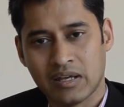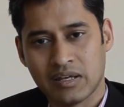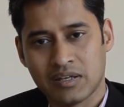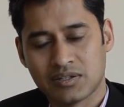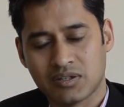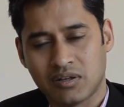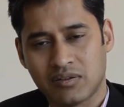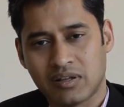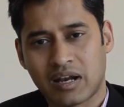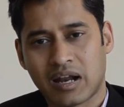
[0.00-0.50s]

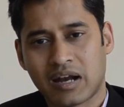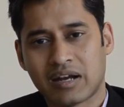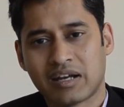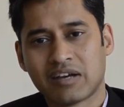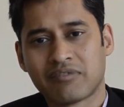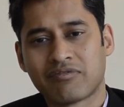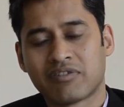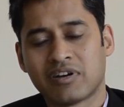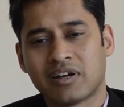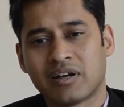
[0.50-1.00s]
So there are
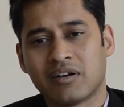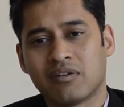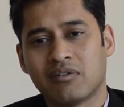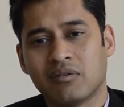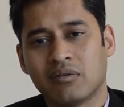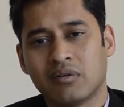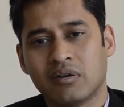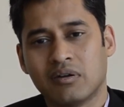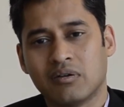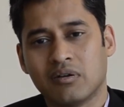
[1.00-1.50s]
different
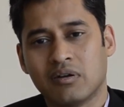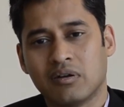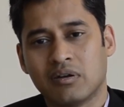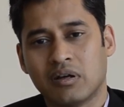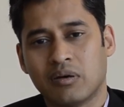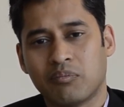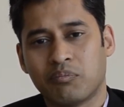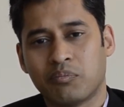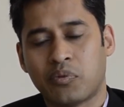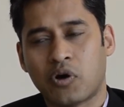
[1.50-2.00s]

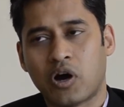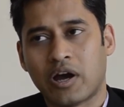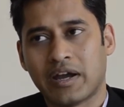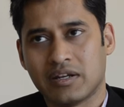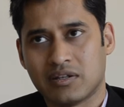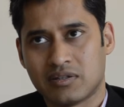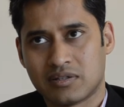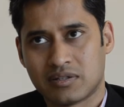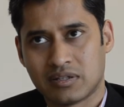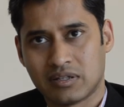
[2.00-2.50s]

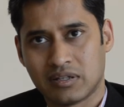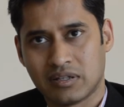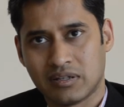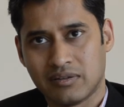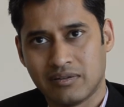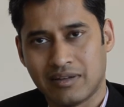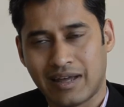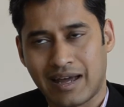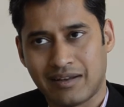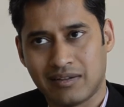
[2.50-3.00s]
points
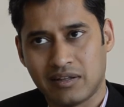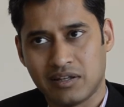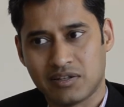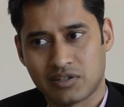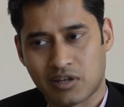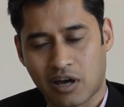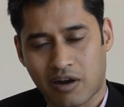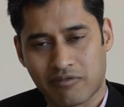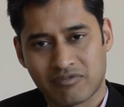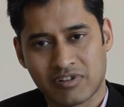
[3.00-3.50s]
that the
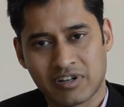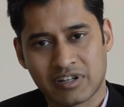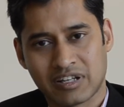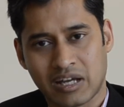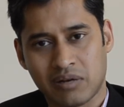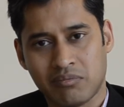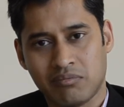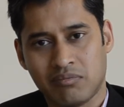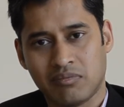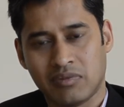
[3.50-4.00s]
software
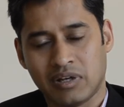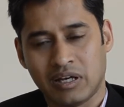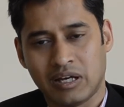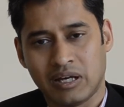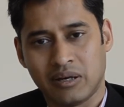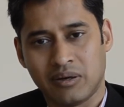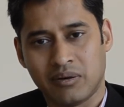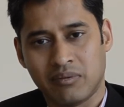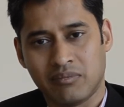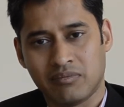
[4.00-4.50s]
can,
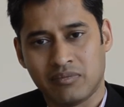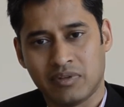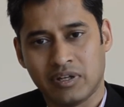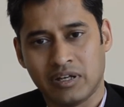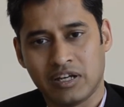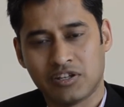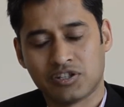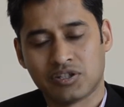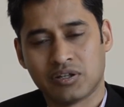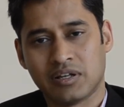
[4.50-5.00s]
the
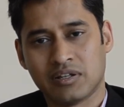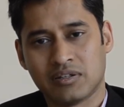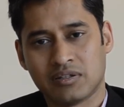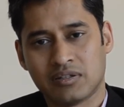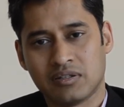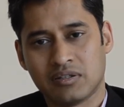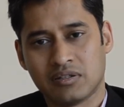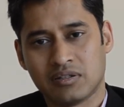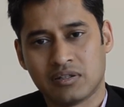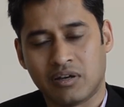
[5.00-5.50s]
assurance
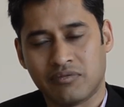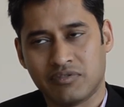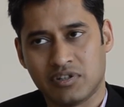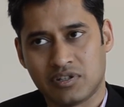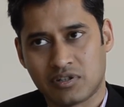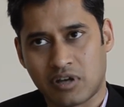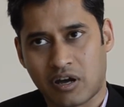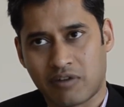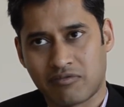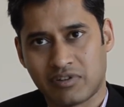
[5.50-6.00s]
of the
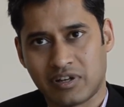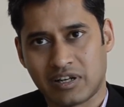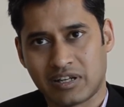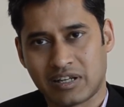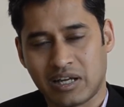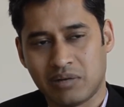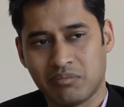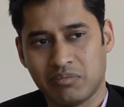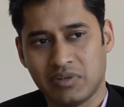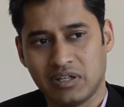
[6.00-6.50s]
software
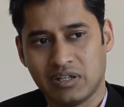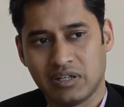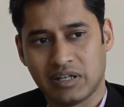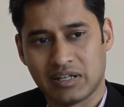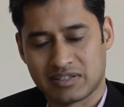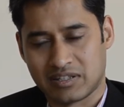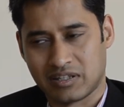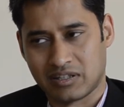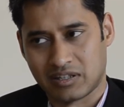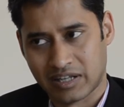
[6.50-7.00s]
can be
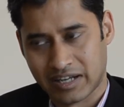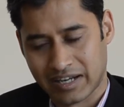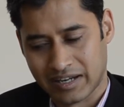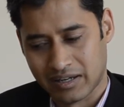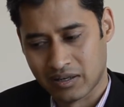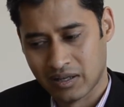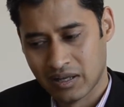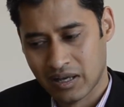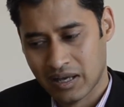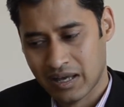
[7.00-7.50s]
ascertained,